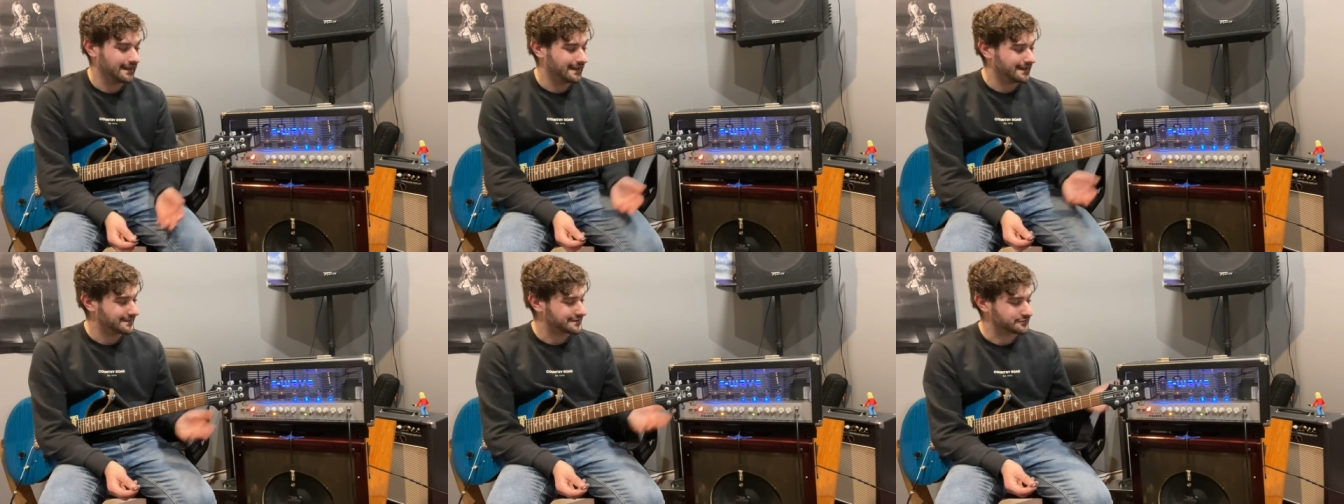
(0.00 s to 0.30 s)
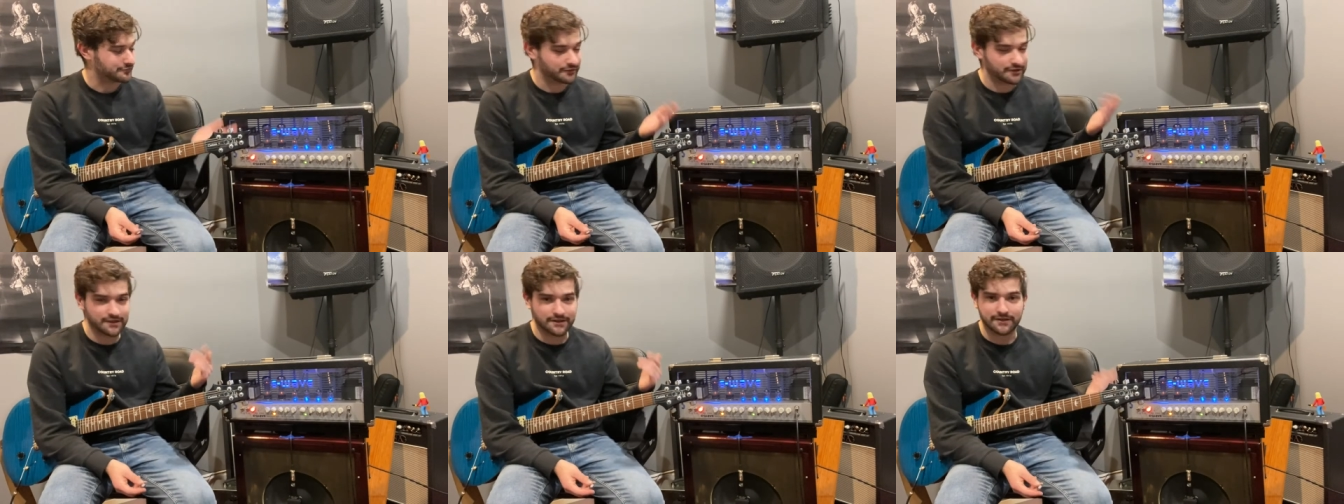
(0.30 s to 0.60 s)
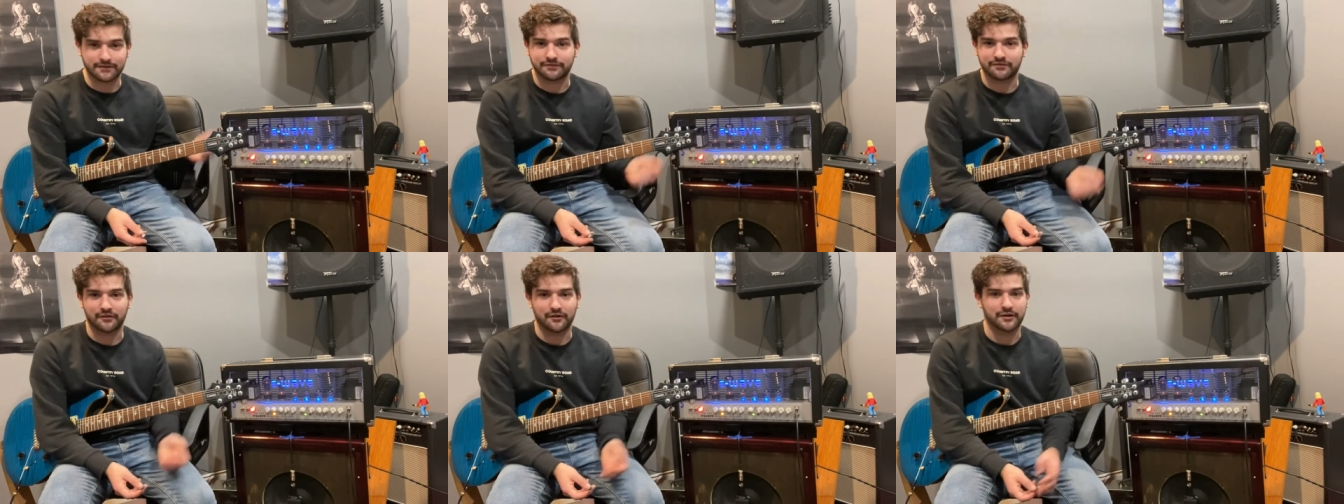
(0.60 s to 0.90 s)
It's a really
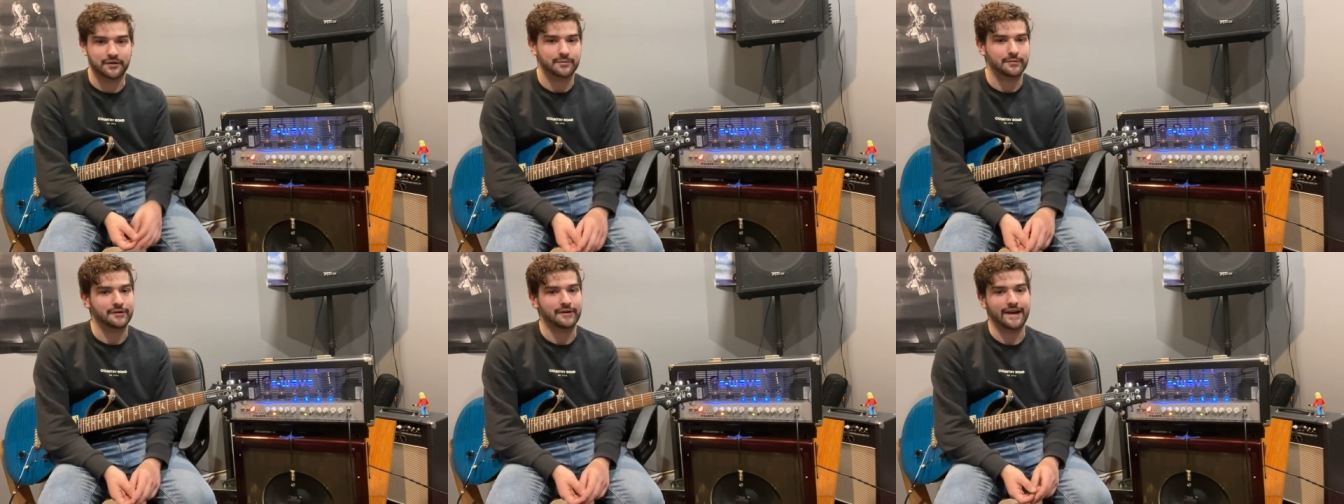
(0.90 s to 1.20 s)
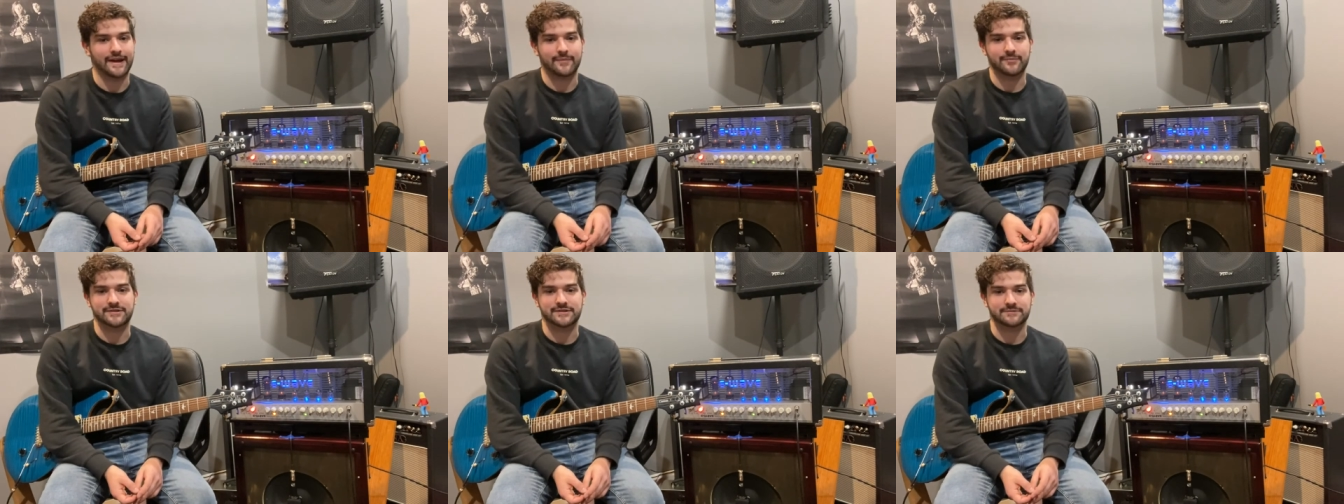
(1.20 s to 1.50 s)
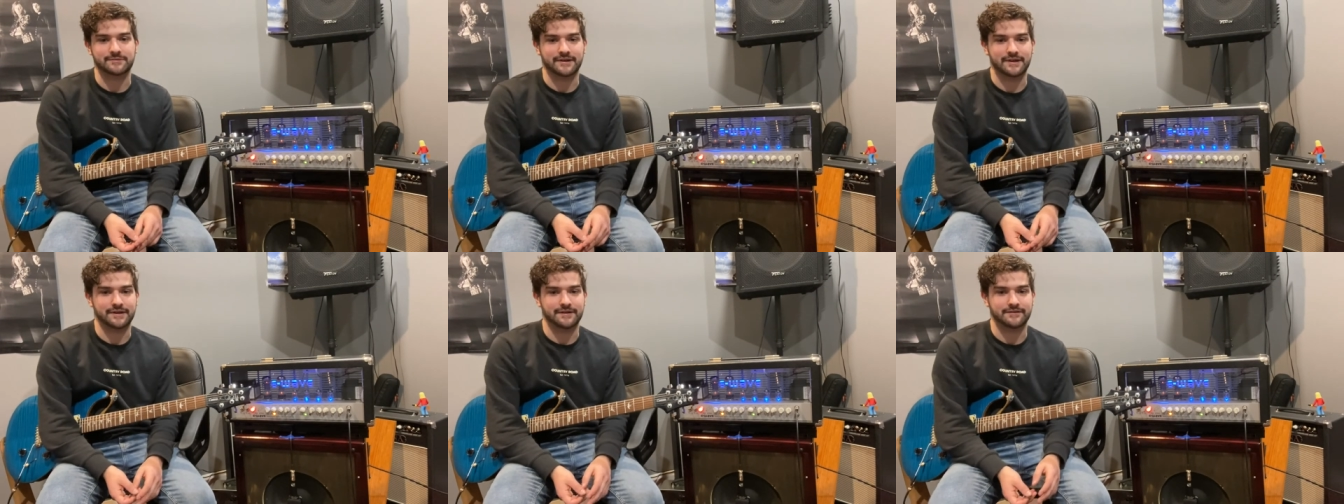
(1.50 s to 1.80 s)
affordable amp as
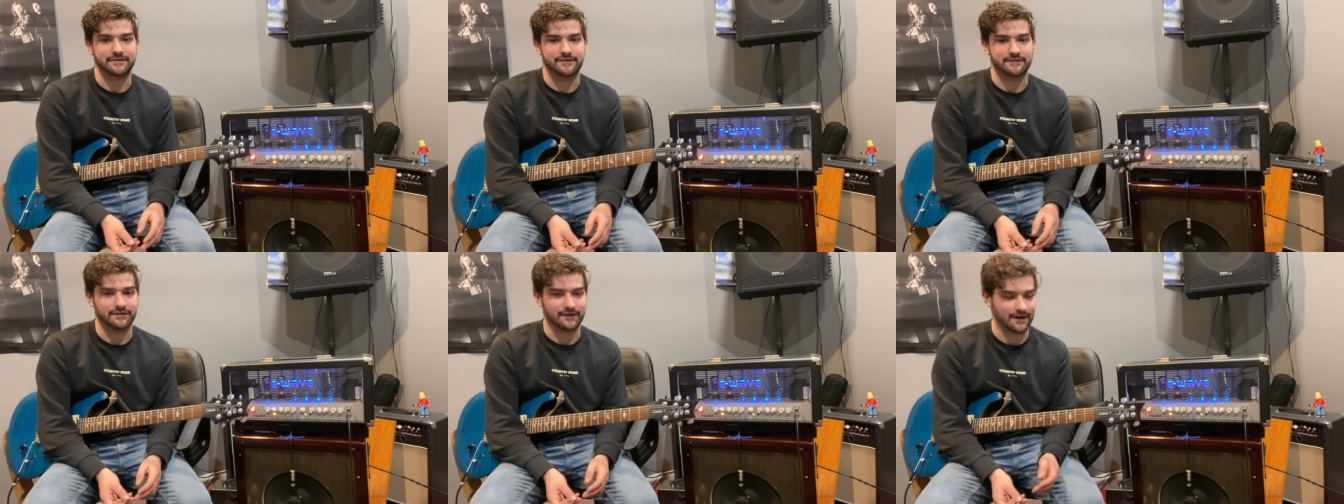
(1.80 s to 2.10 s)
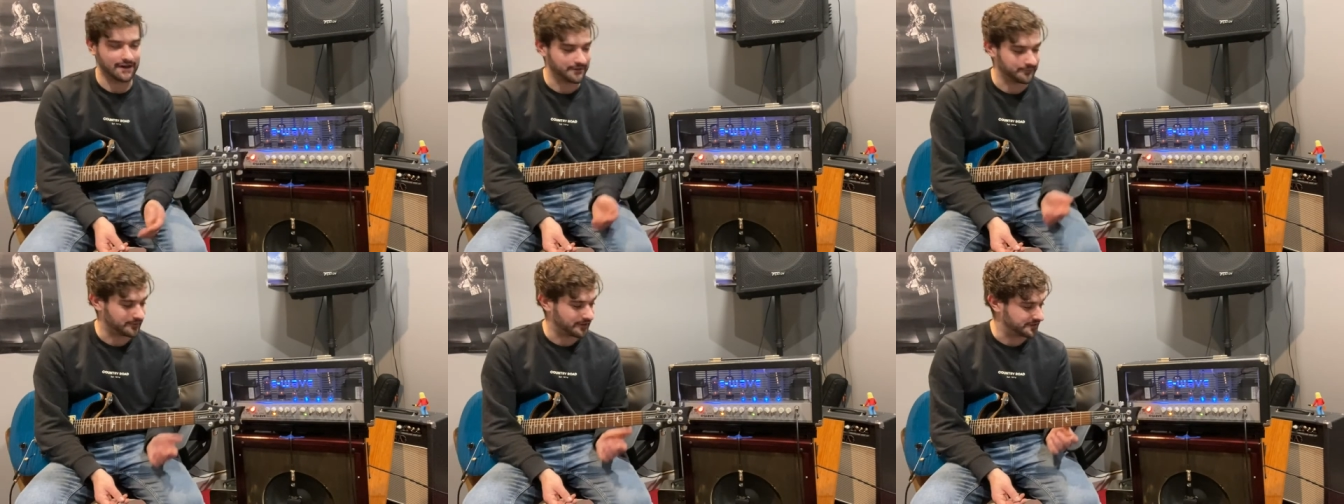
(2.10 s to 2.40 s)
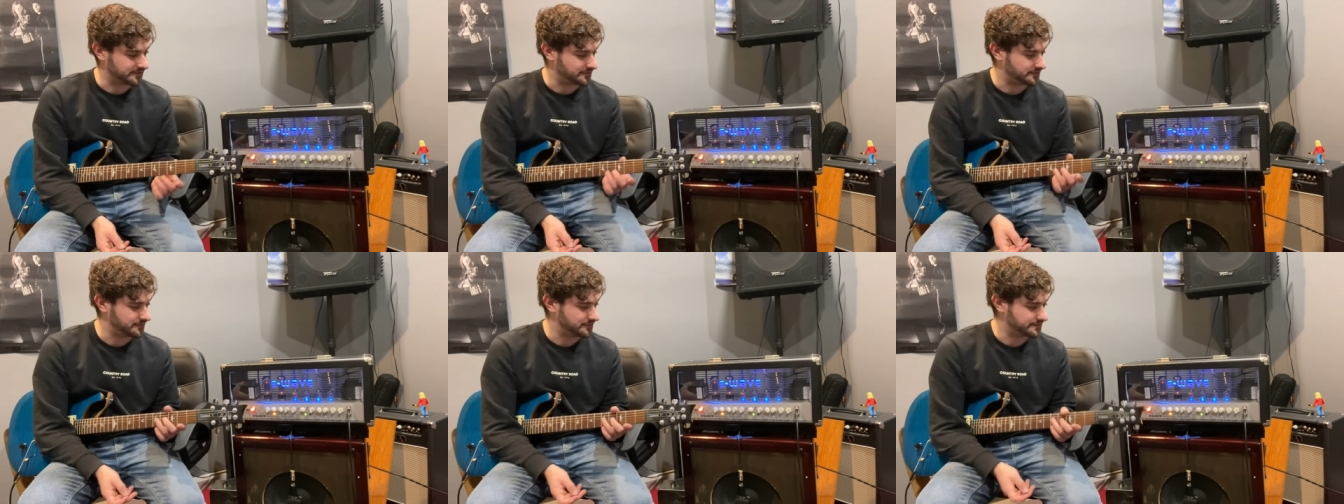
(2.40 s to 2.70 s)
well if you find
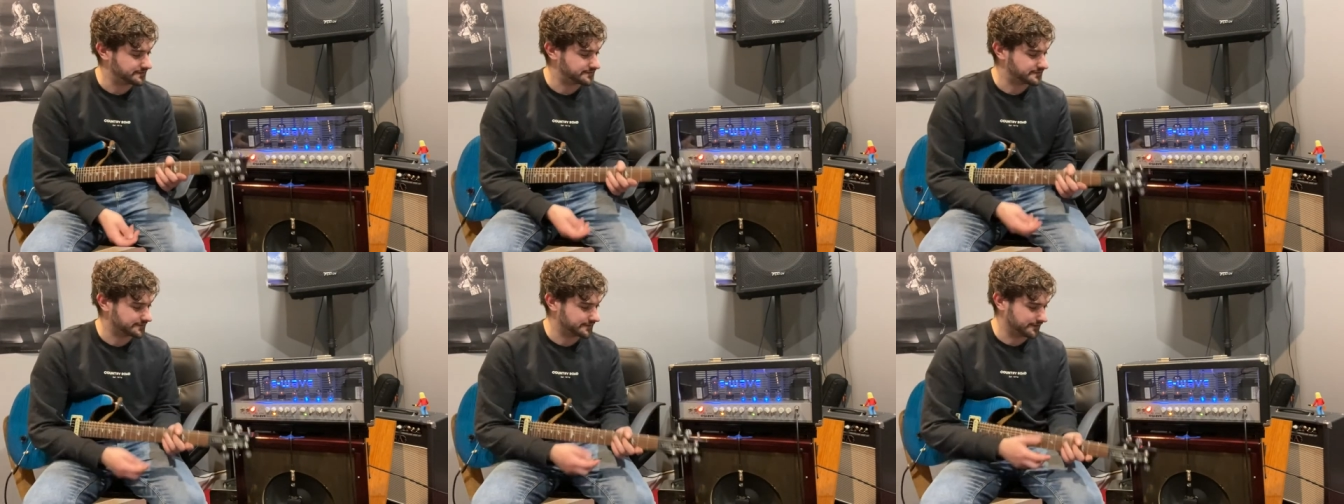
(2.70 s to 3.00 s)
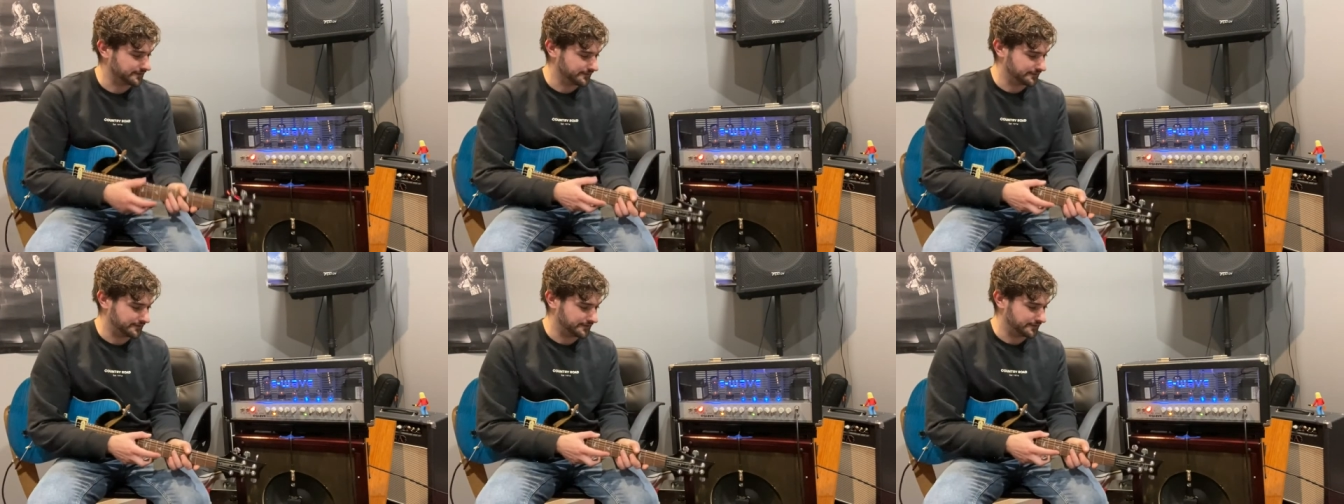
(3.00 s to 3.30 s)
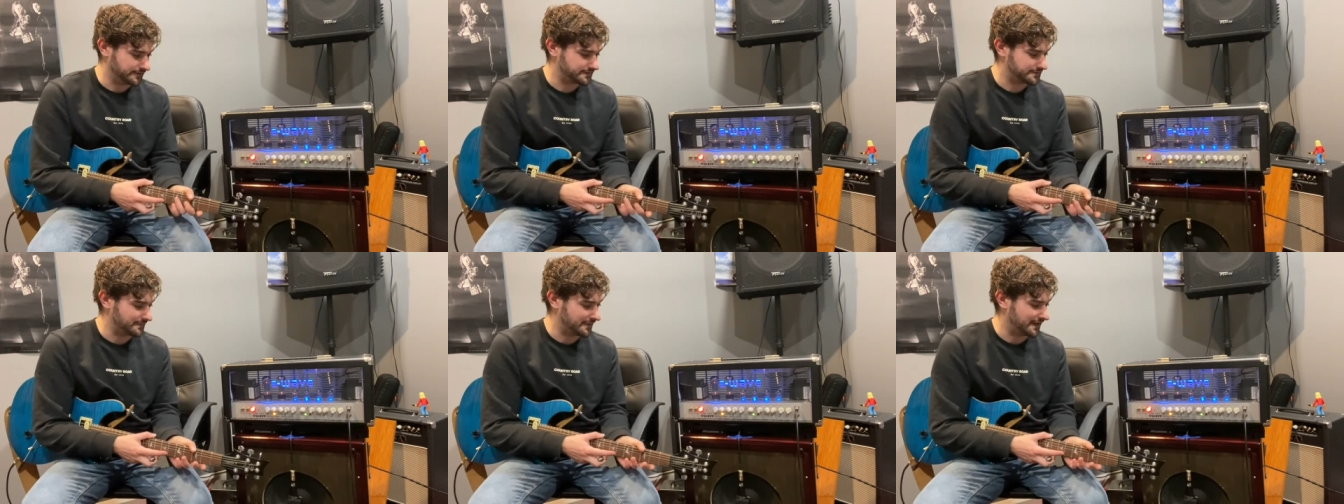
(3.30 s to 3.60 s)
one used on the
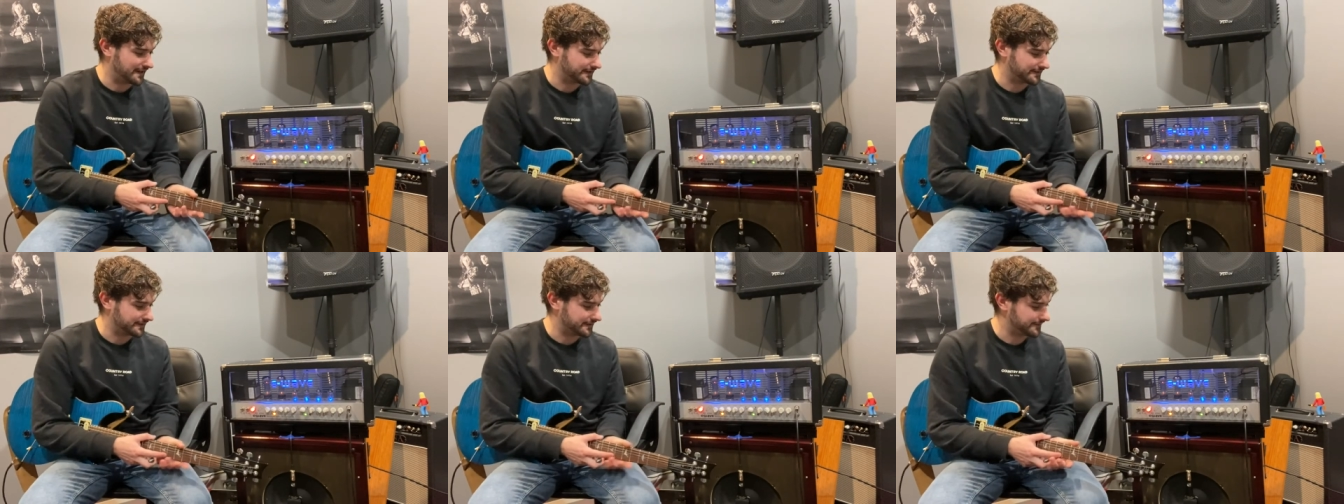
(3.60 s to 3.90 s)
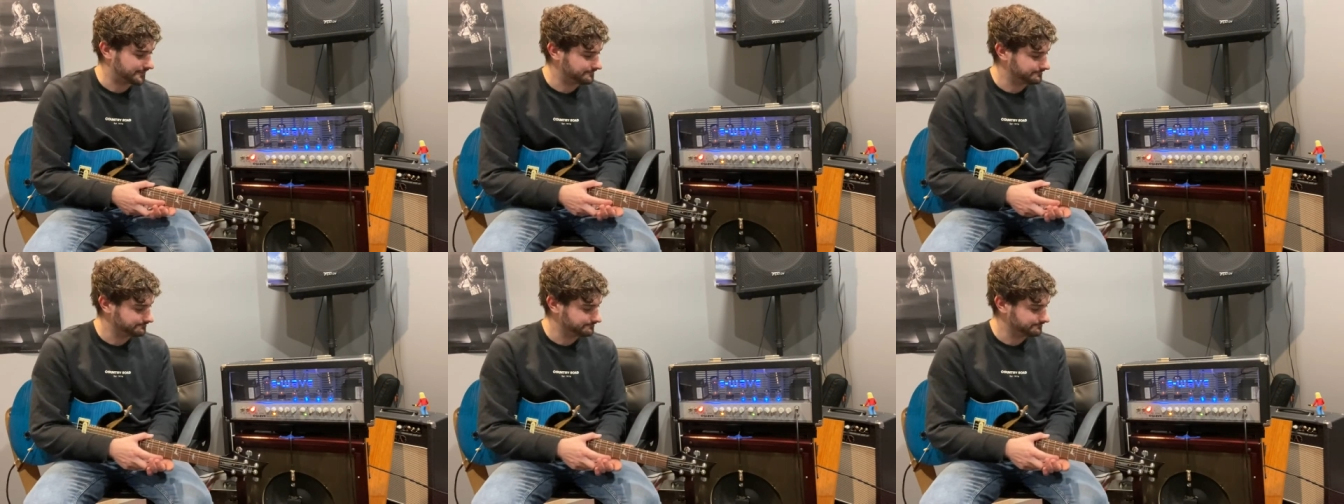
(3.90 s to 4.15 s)
used market.